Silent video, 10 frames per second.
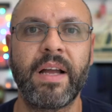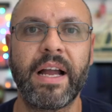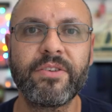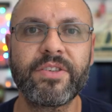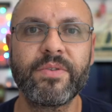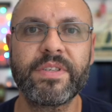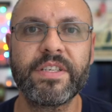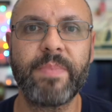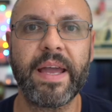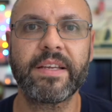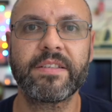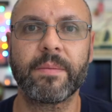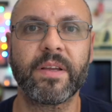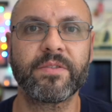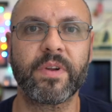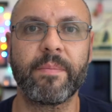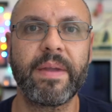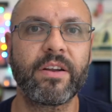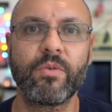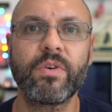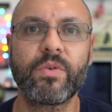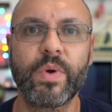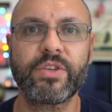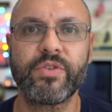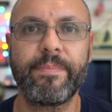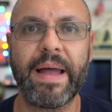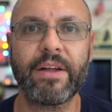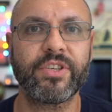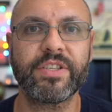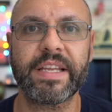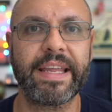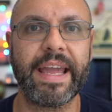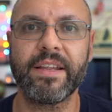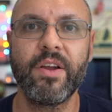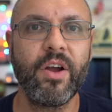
I also use these baggies sometimes when I'm making a real quick trip out just to get